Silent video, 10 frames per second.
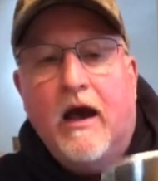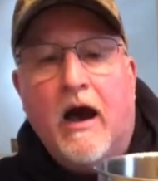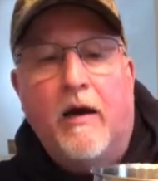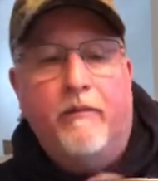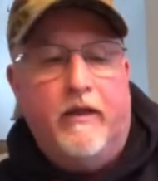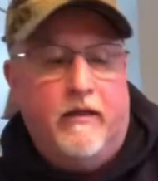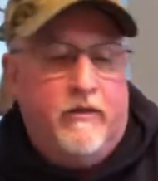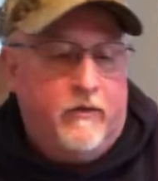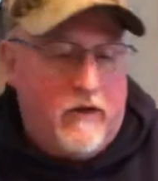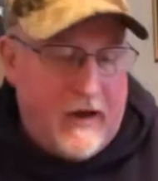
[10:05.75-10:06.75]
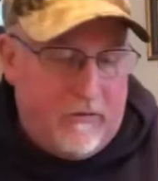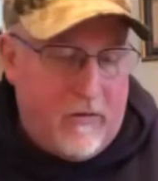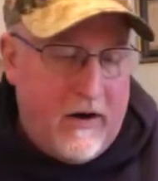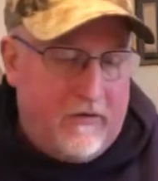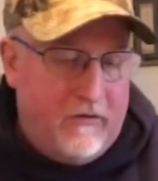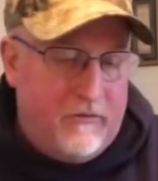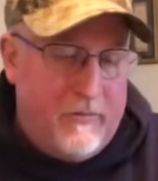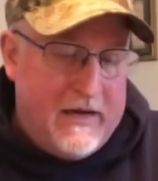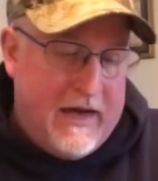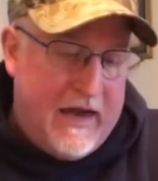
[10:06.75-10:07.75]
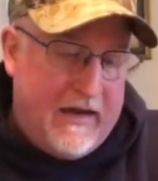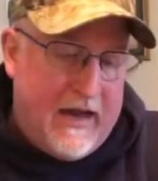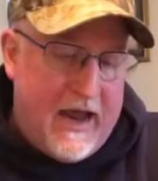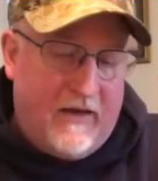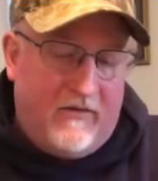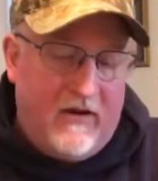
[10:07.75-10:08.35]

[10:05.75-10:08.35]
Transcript: Um, the graduations begin at